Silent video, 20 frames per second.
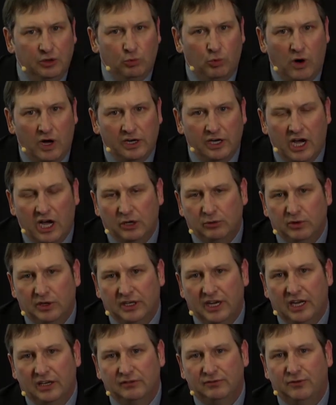one
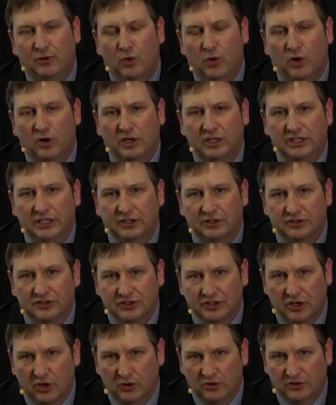hundred four years
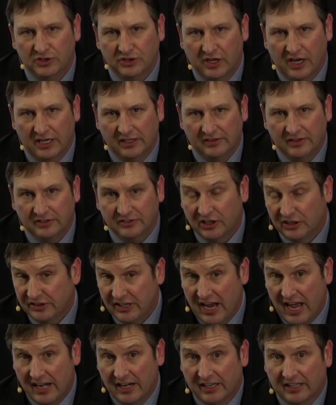ago tonight, the
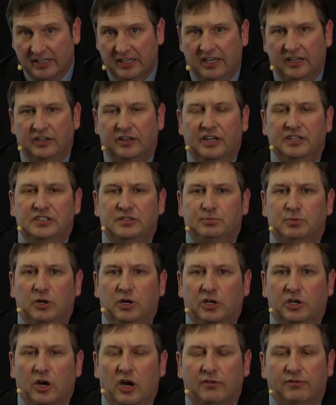Titanic hit an
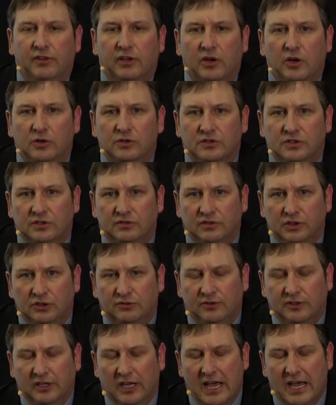iceberg off the coast of
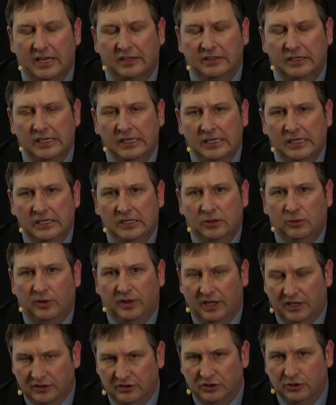Newfoundland.
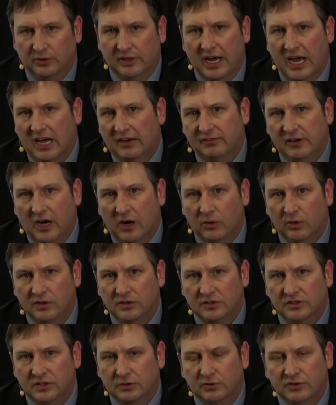Within two and a half
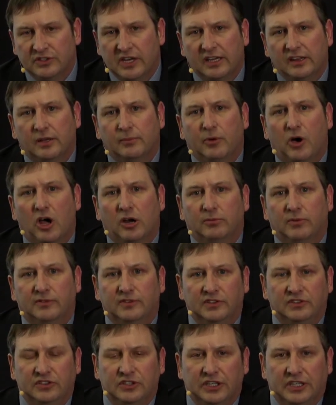hours, it was at the bottom of
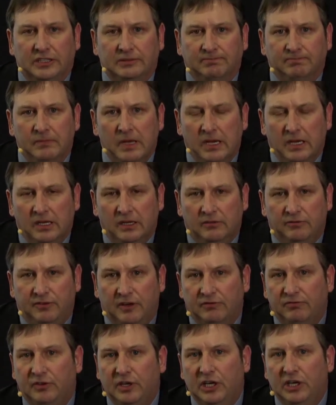the sea.
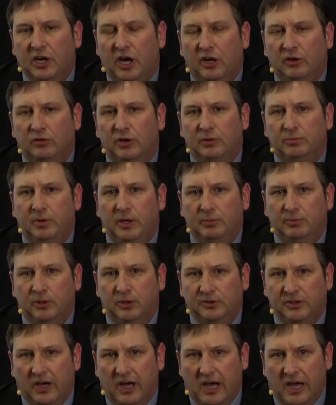fifteen hundred people
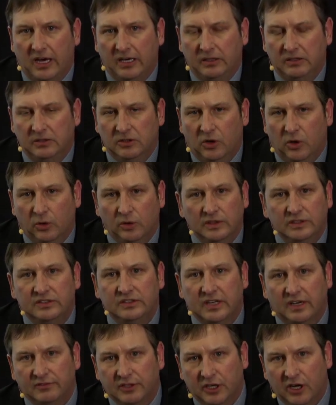died, only
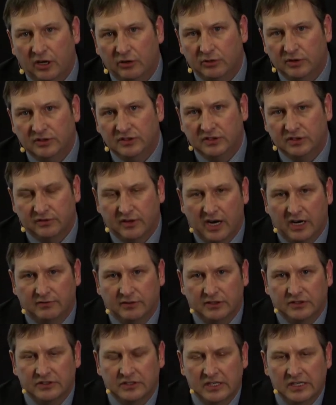seven hundred
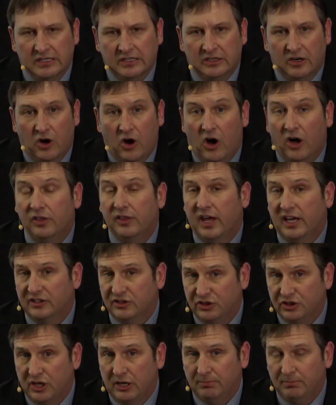survivors. On that
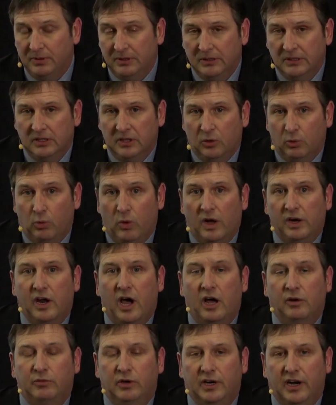ship, one
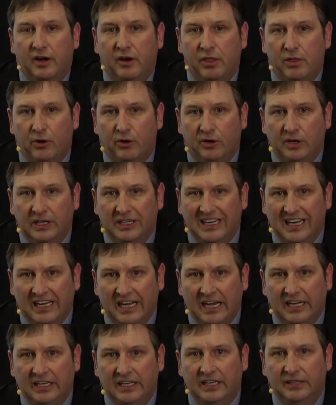hundred thirty
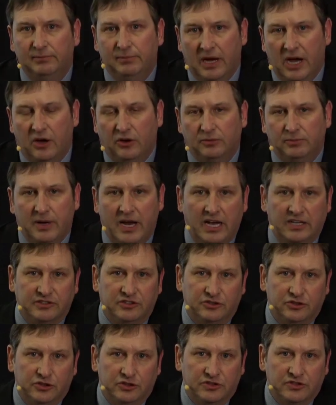Canadian-bound
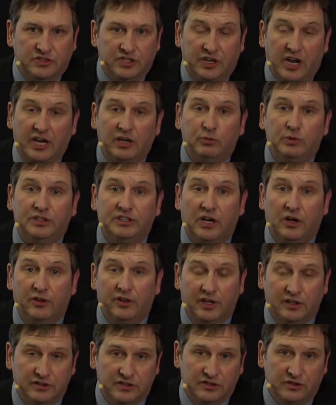passengers. Tonight, we tell
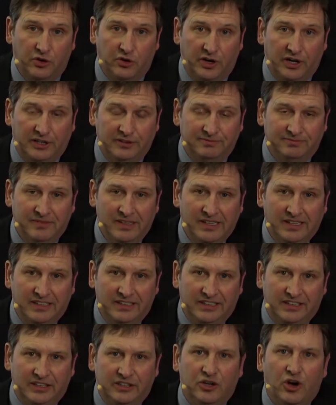their story
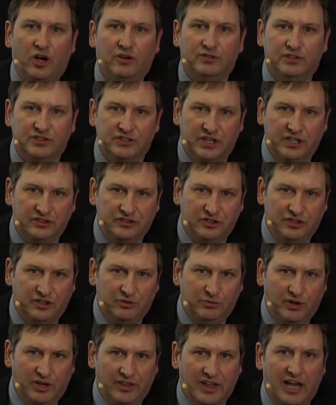in
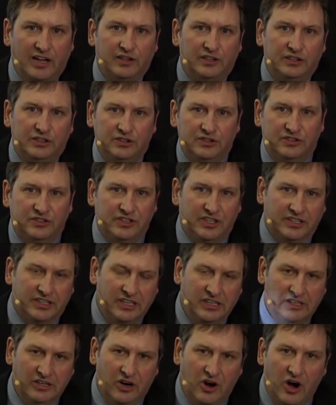conversation with Alan Hustak,
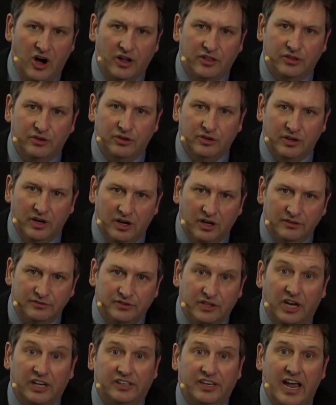author of
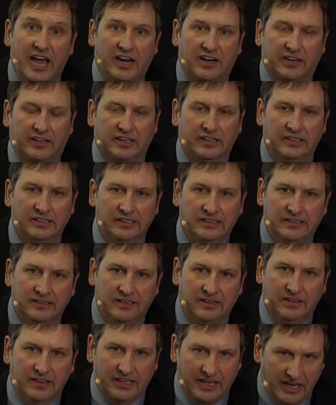Titanic,
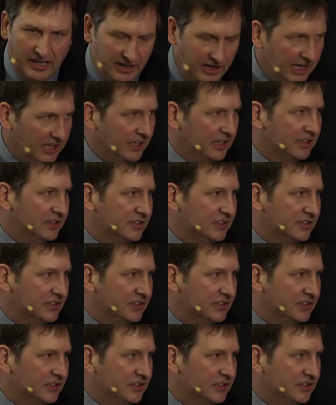the Canadian